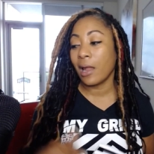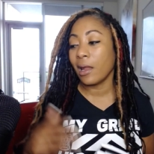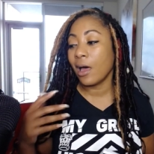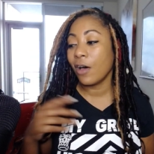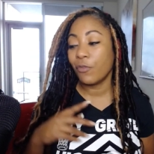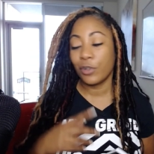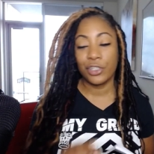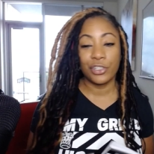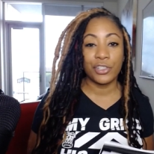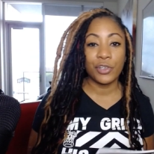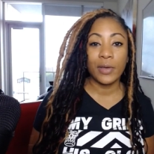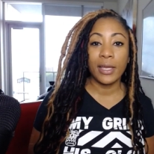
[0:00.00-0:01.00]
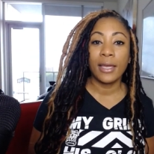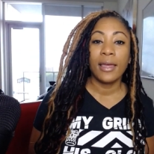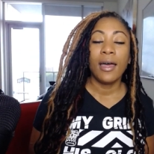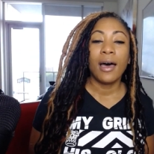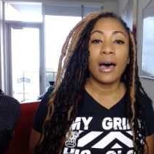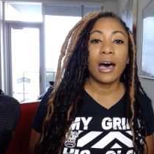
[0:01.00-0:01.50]
I love what you're doing
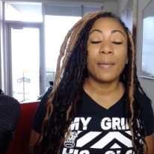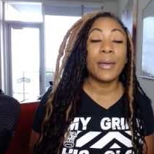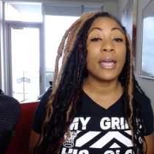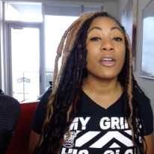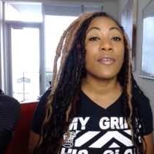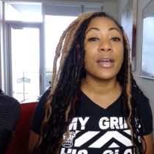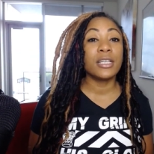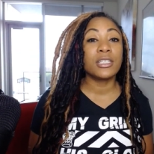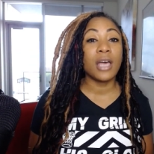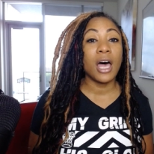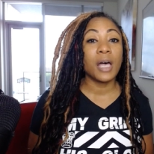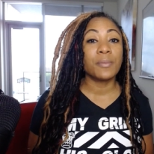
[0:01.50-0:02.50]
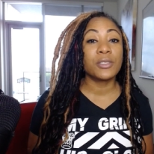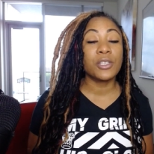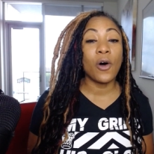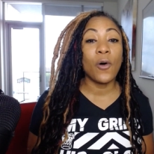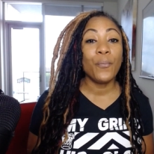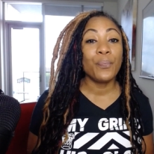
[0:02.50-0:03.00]
um, and great job.
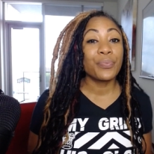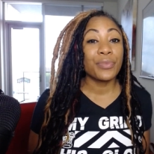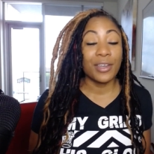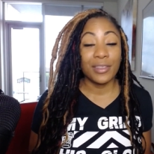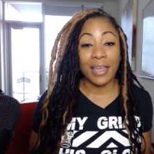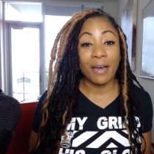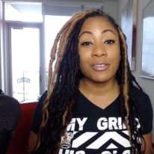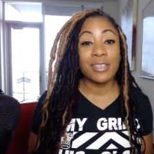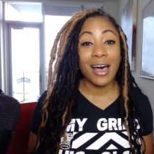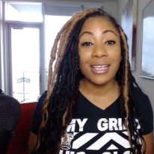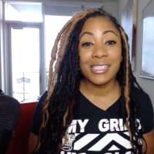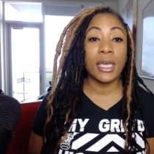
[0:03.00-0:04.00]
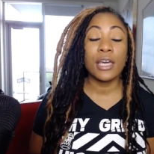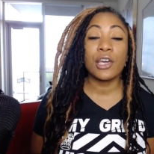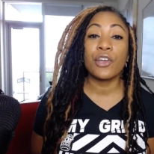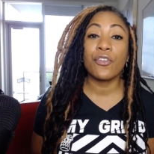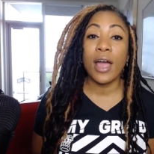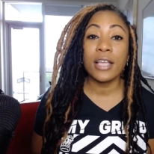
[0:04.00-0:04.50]
So that was awesome.
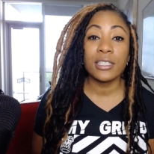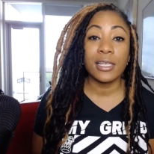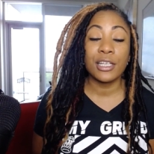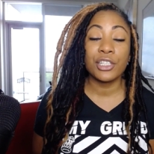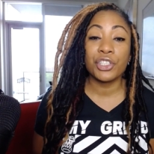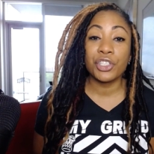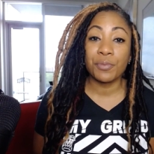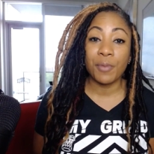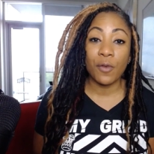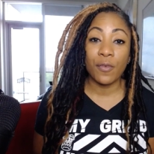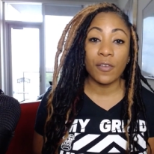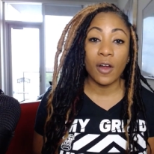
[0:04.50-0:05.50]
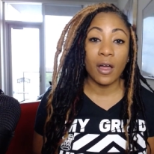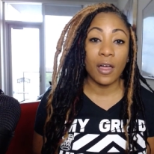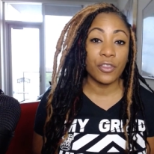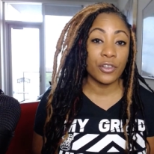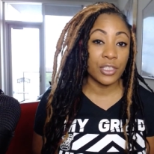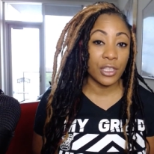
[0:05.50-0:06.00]
Congratulations to both of our
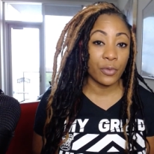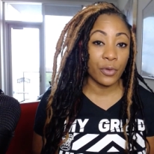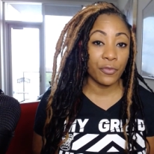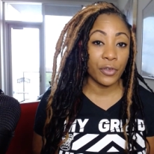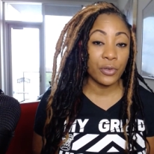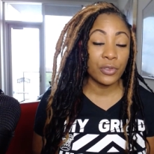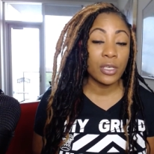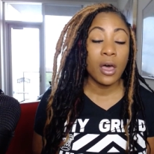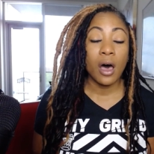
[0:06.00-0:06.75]
authors in the reviews.